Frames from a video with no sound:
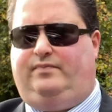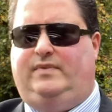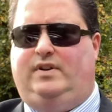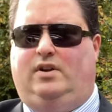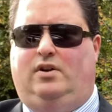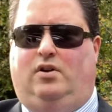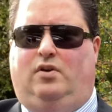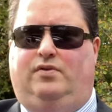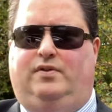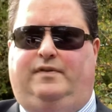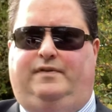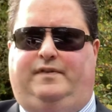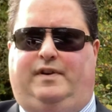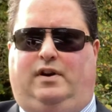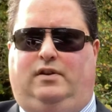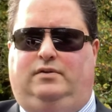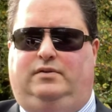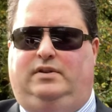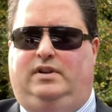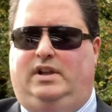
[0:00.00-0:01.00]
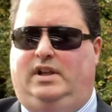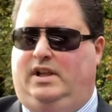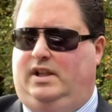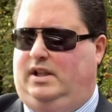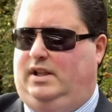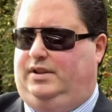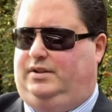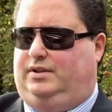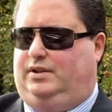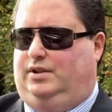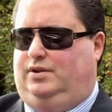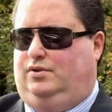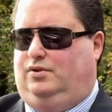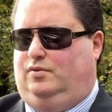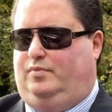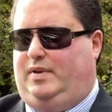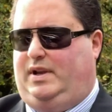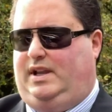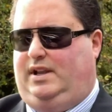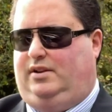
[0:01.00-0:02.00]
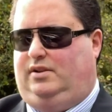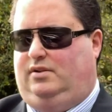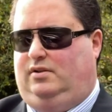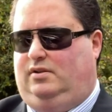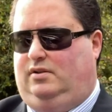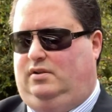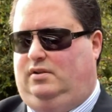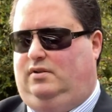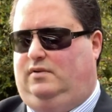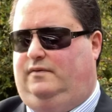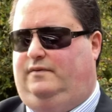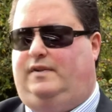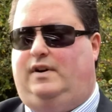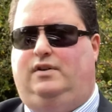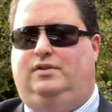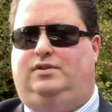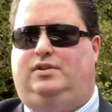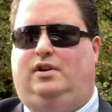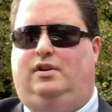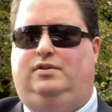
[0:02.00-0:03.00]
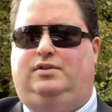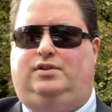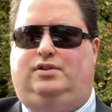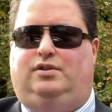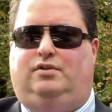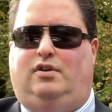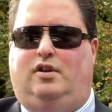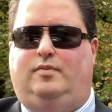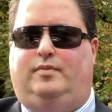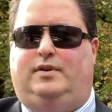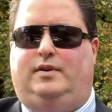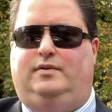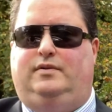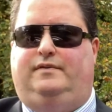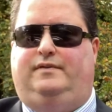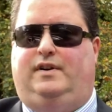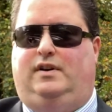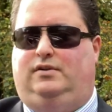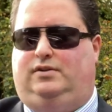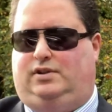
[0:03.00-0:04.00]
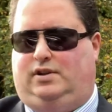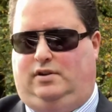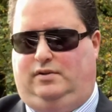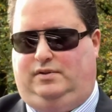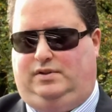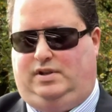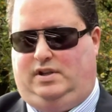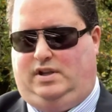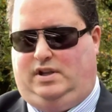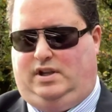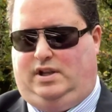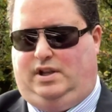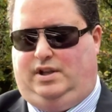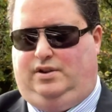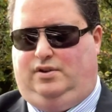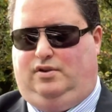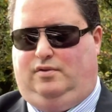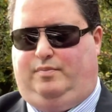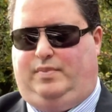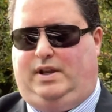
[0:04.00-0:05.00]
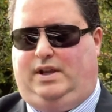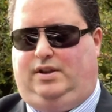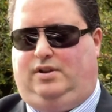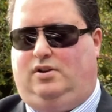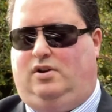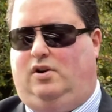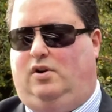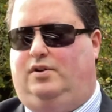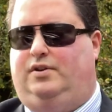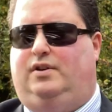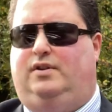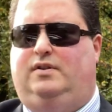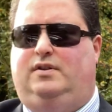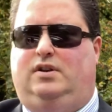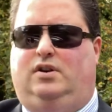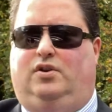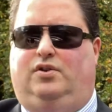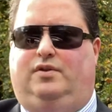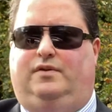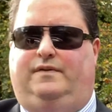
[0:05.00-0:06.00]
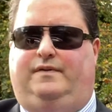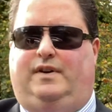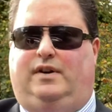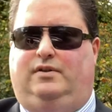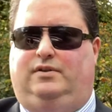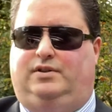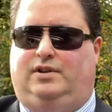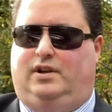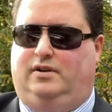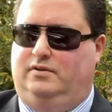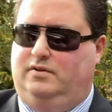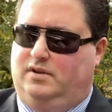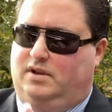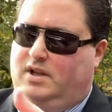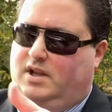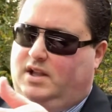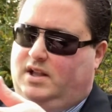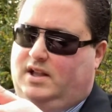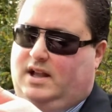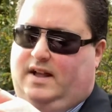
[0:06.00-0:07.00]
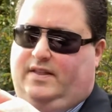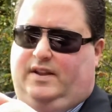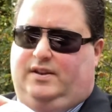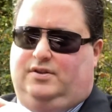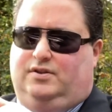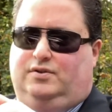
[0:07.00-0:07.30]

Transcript: on the phone is that you pick photos. So you open up your photos, you pick on a photo, and then you